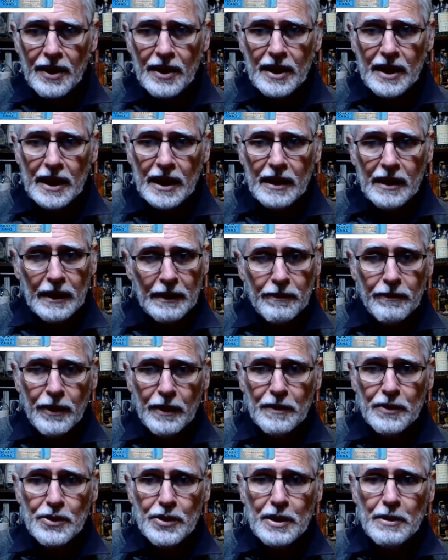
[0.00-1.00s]
the
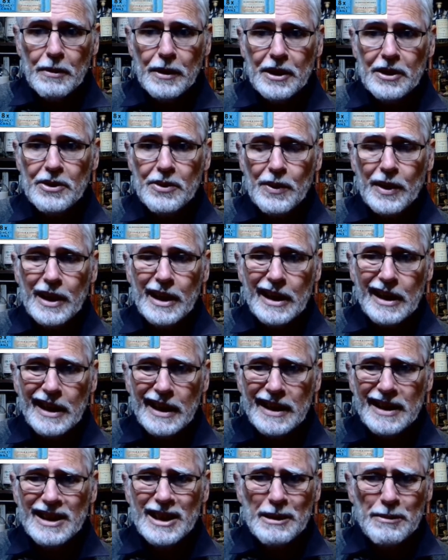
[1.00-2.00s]
Fever Tree Mediterranean
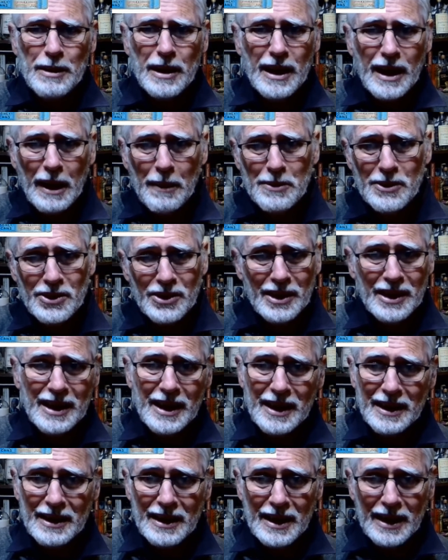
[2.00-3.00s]
is going to be
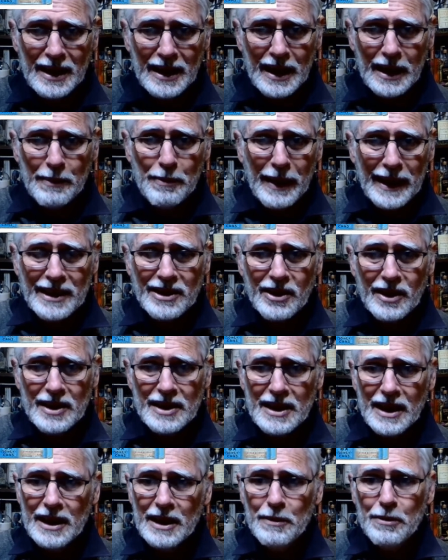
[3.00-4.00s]
absolutely the baseline
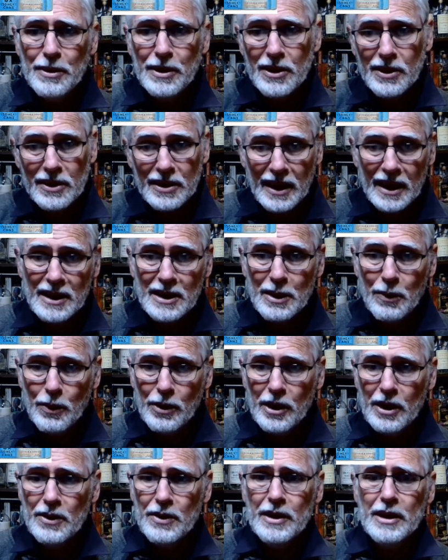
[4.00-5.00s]
standard because that's the
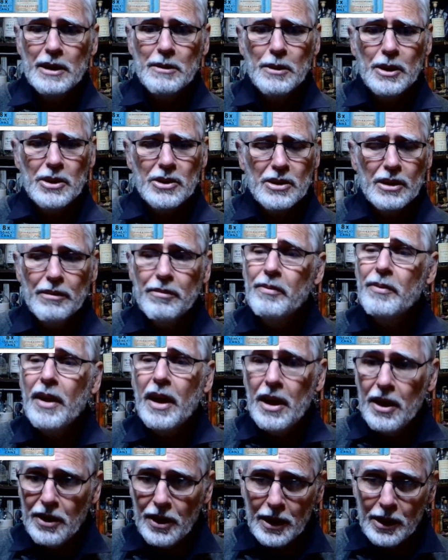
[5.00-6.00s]
one I drink the most of.
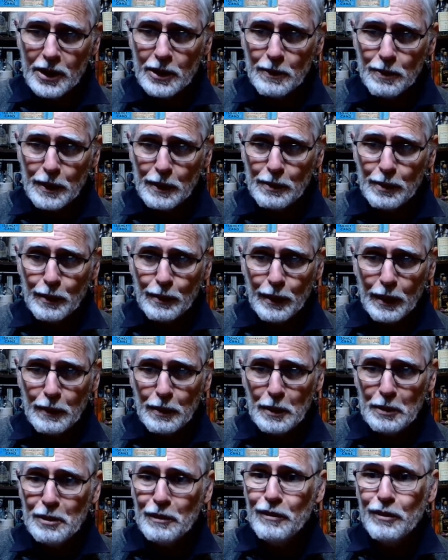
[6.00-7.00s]
Thank you, people, my
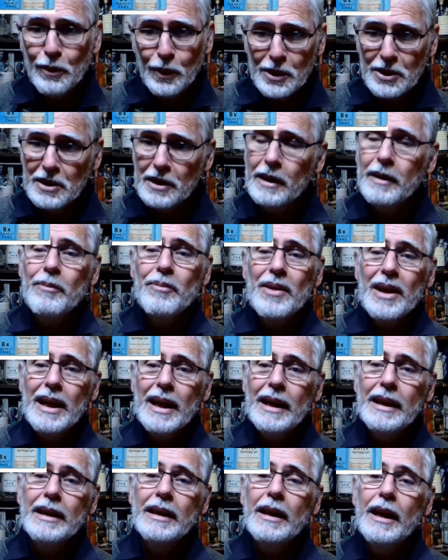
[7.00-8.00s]
people, for watching
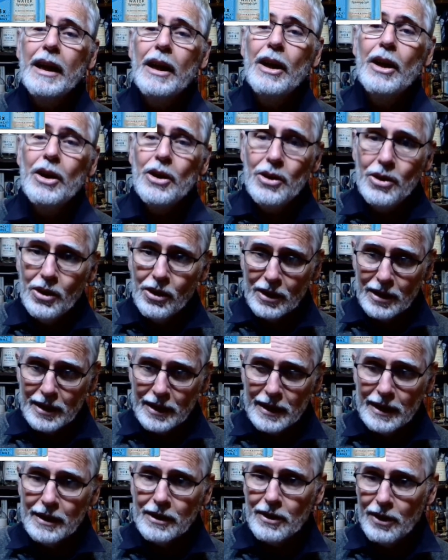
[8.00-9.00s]
a
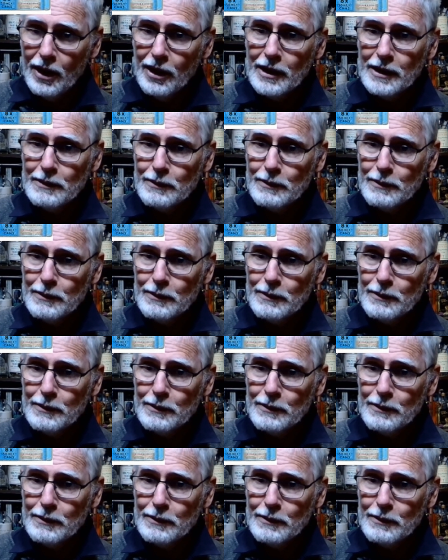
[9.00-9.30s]
non-alcoholic